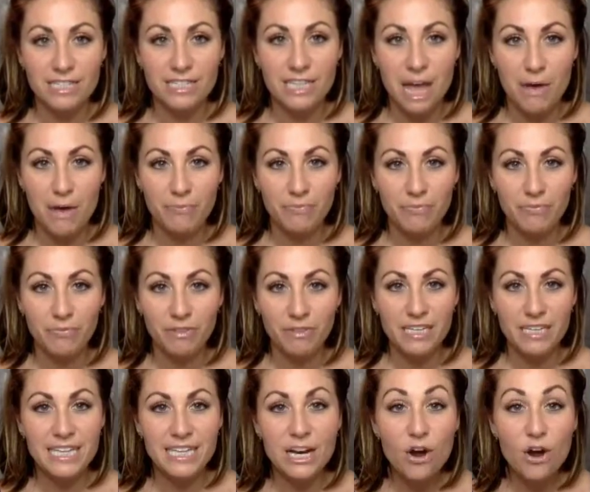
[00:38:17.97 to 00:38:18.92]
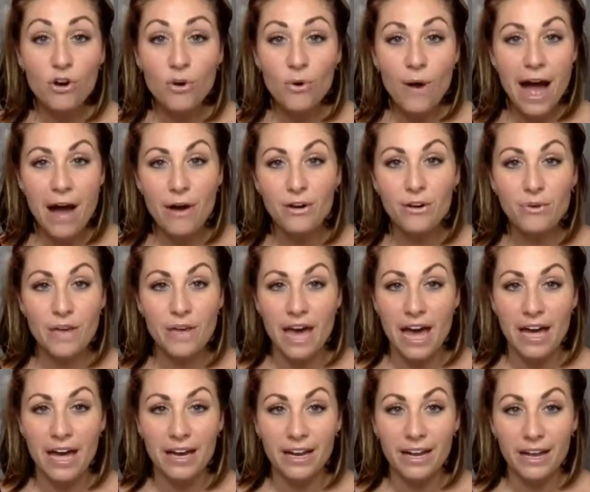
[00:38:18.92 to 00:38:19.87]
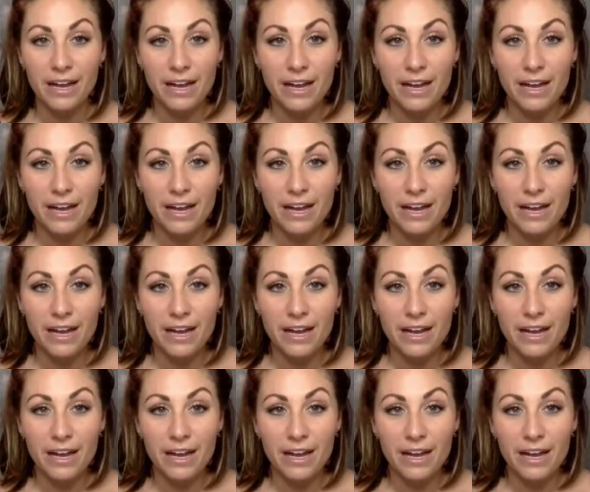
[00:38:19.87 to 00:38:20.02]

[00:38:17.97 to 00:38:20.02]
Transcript: them, because they don't know how to yet.